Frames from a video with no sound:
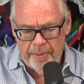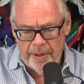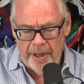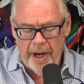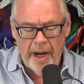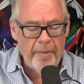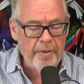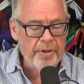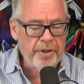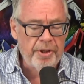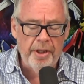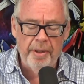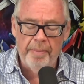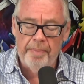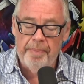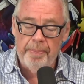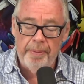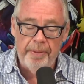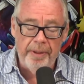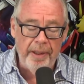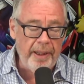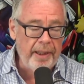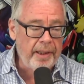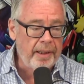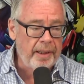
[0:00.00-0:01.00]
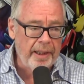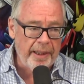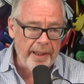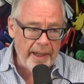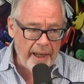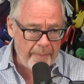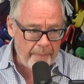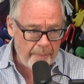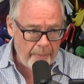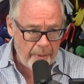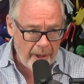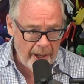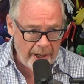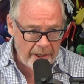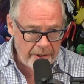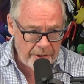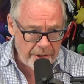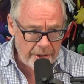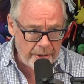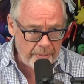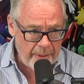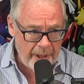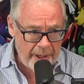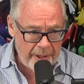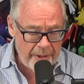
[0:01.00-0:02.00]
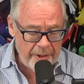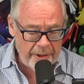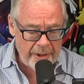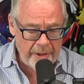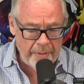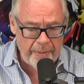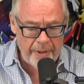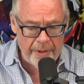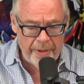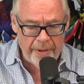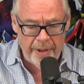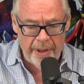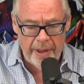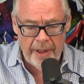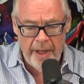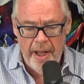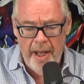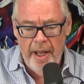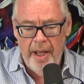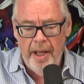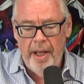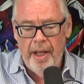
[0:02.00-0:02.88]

but I was completely embraced by the community.